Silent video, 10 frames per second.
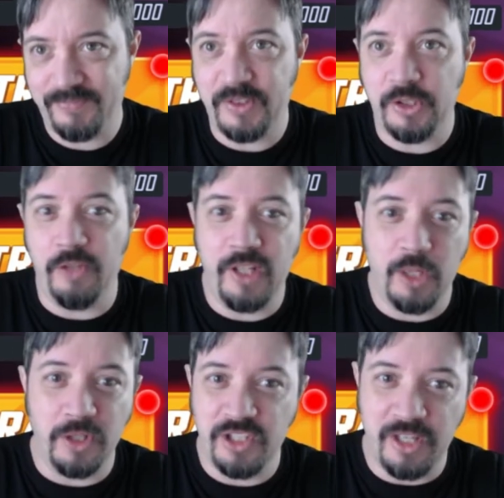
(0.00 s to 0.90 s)
to the
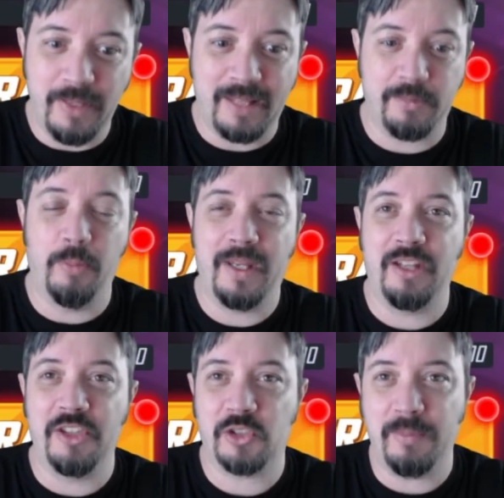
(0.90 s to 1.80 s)
video when you see Black Bolt back
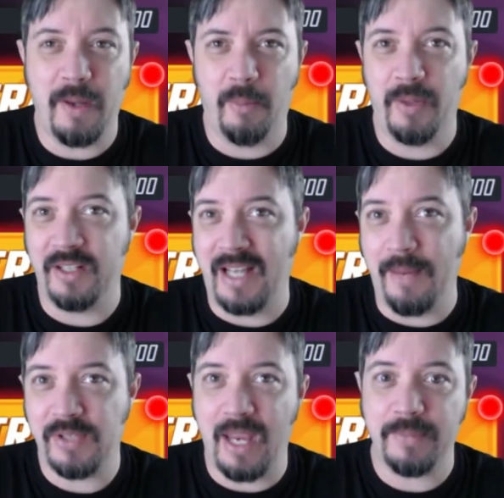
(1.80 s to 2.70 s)
on the screen, maybe I'll put a
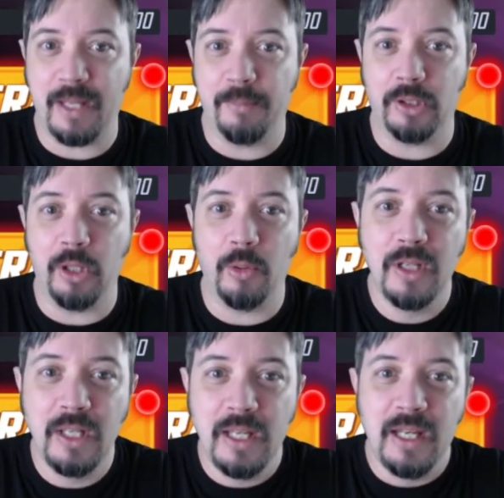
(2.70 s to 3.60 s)
timestamp down below.
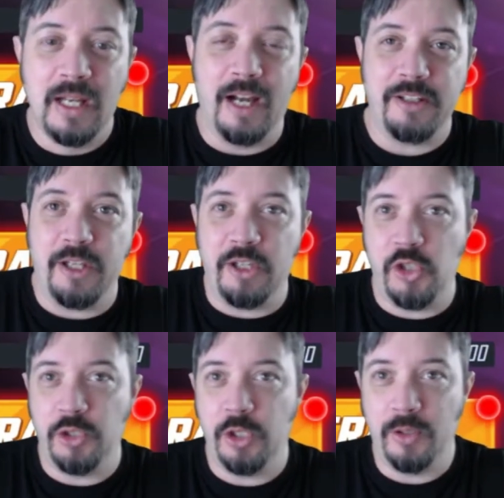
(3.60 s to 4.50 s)
You can
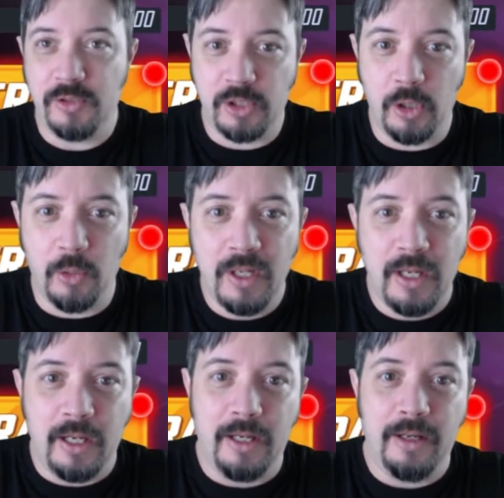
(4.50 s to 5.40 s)
shoot to it. So
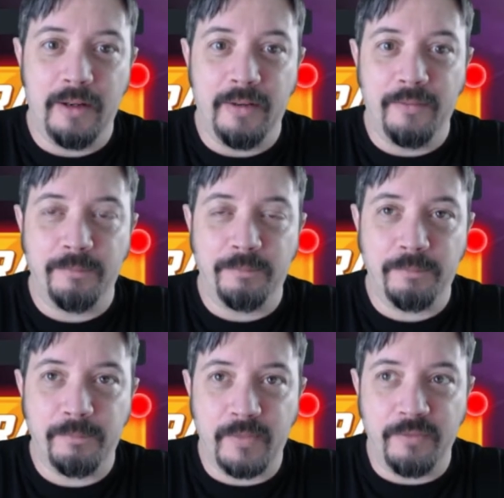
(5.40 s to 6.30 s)

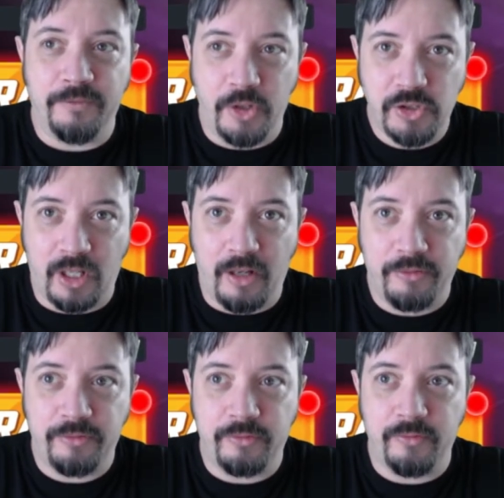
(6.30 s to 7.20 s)
first
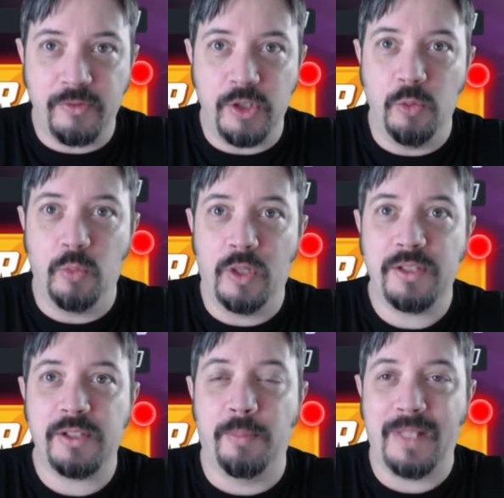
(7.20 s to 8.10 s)
off, do you
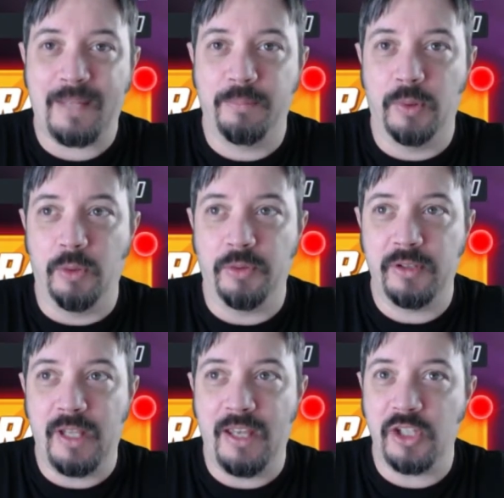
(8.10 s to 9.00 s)
want Black Bolt
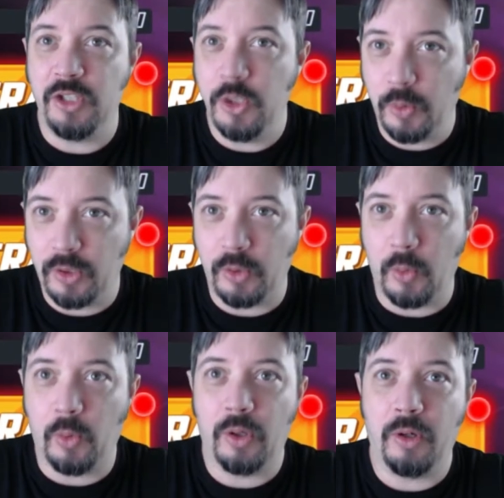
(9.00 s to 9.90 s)
as a newer
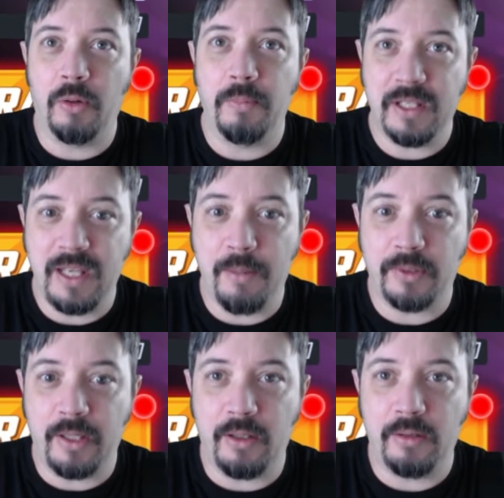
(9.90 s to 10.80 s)
or mid-game
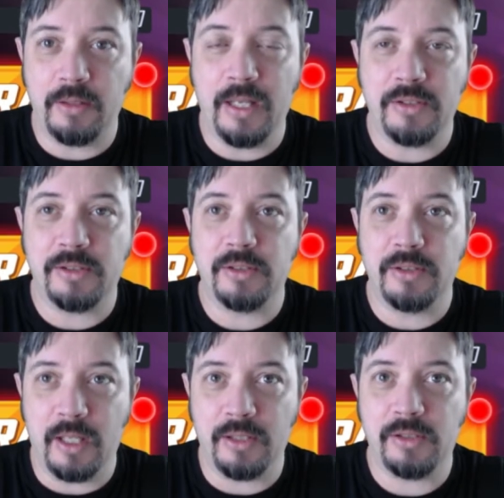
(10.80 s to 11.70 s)
player?
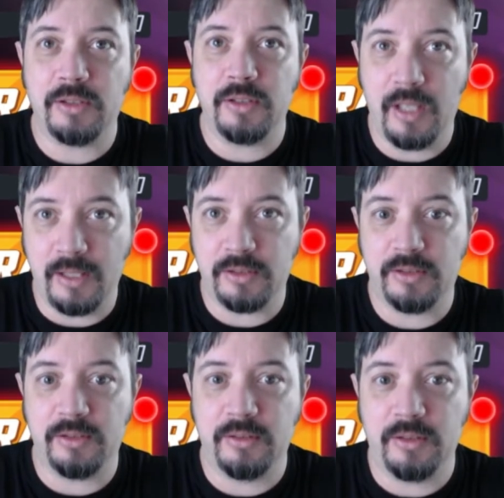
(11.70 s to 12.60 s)
Yes, yes,
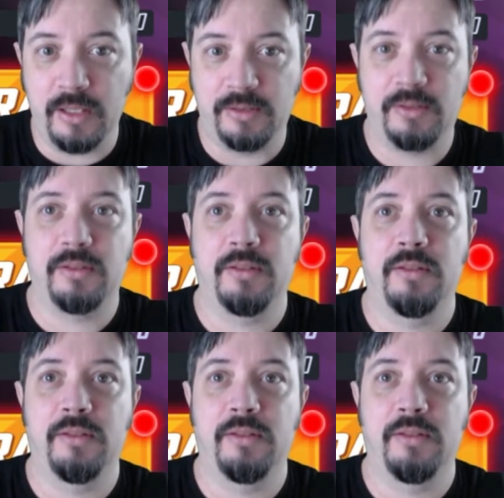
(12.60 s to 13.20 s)
yes, yes,